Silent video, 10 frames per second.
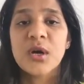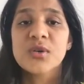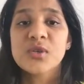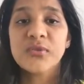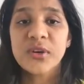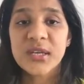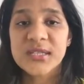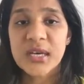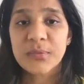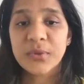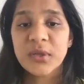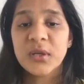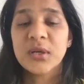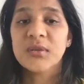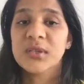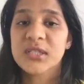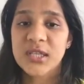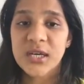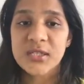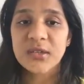So for example, the
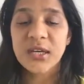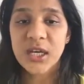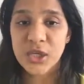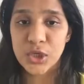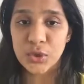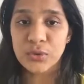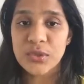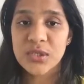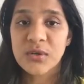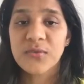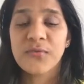title that I used